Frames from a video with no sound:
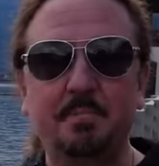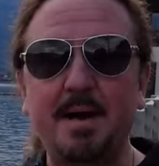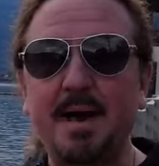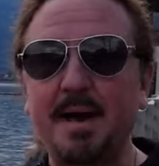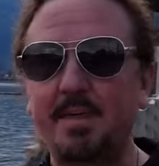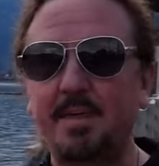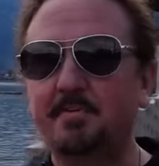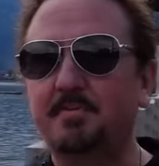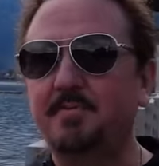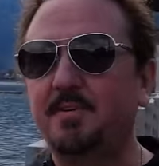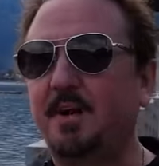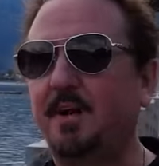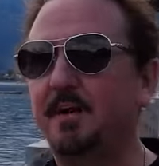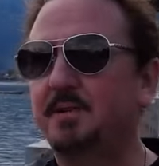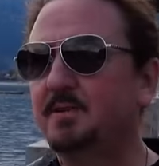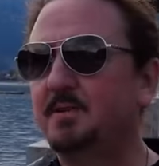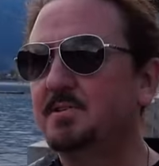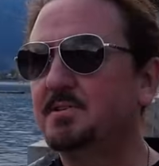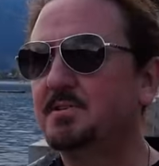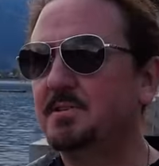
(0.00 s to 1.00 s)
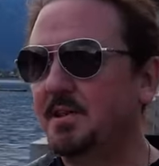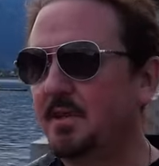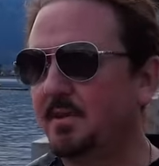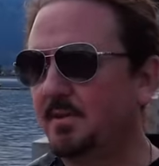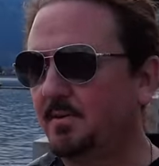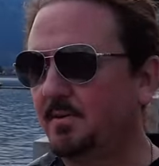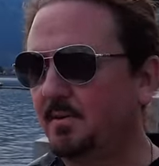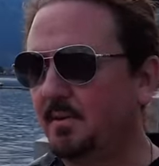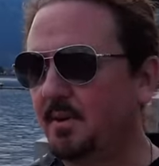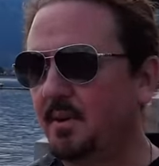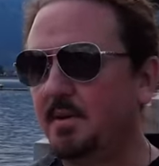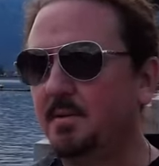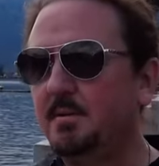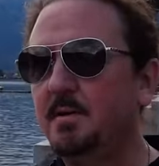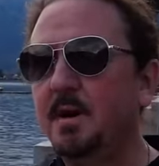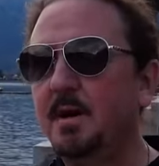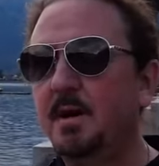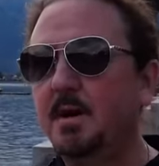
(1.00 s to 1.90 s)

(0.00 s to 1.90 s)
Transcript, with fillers: Pathfinders later on,